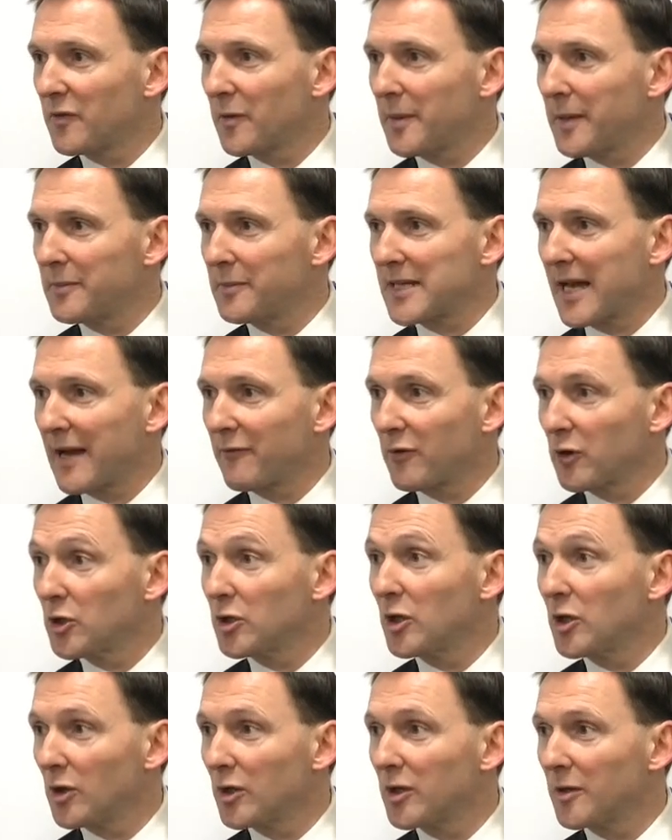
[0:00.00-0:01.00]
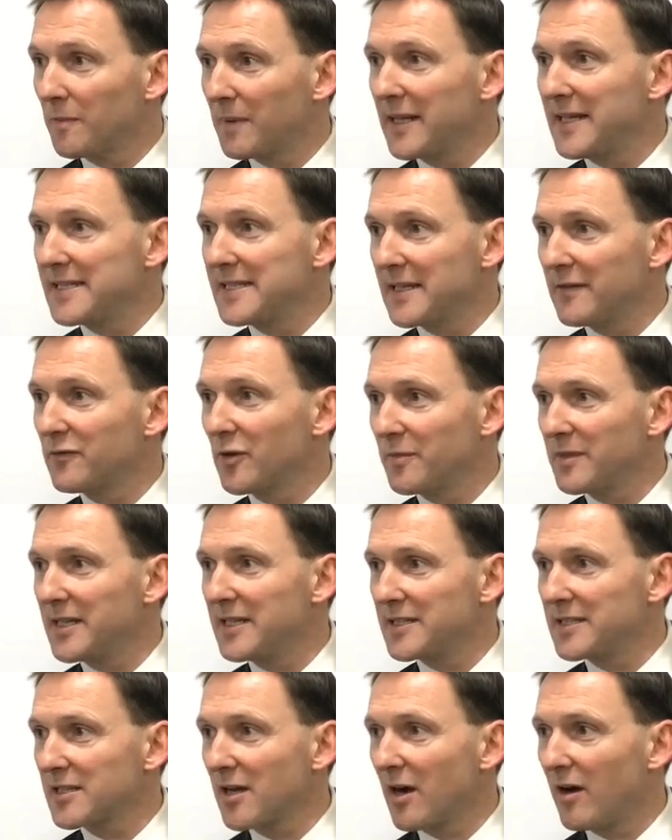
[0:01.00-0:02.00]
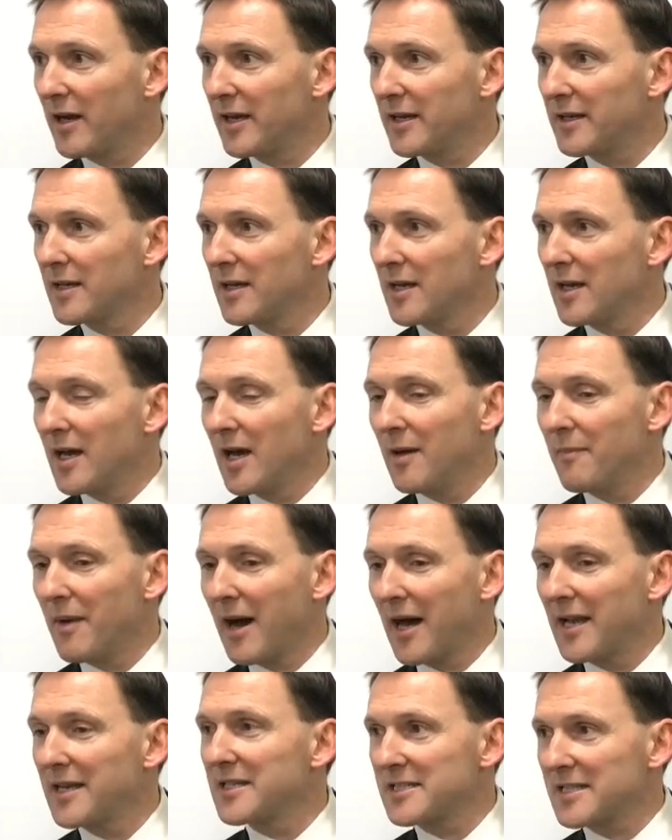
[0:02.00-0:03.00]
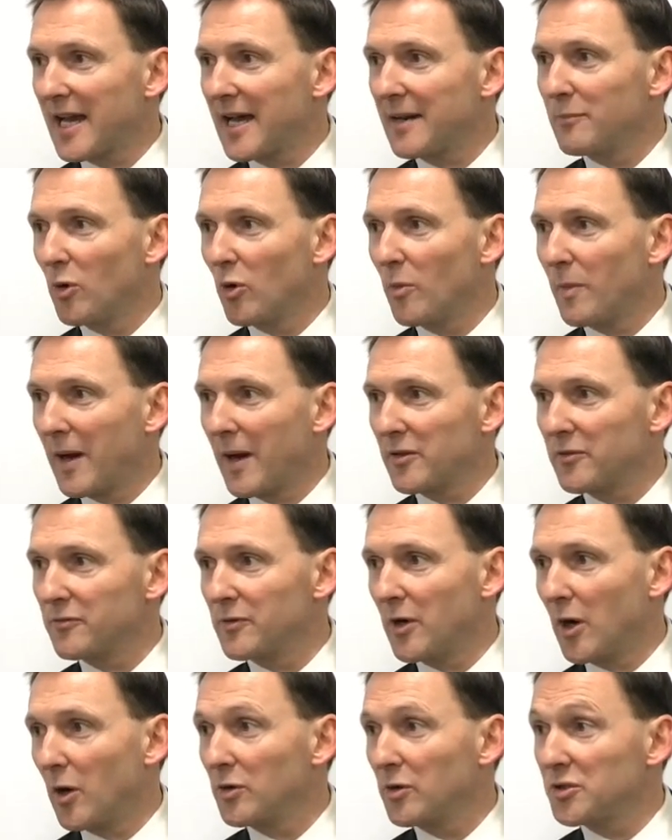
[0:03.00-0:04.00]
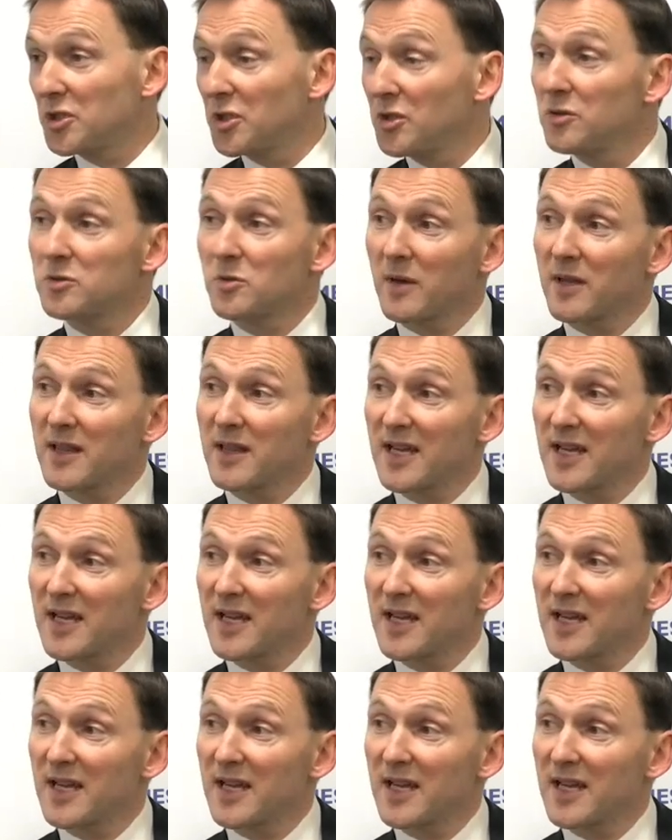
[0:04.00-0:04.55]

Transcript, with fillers: for people to have a good look at policing from the inside, um, understand more about the role and choose whether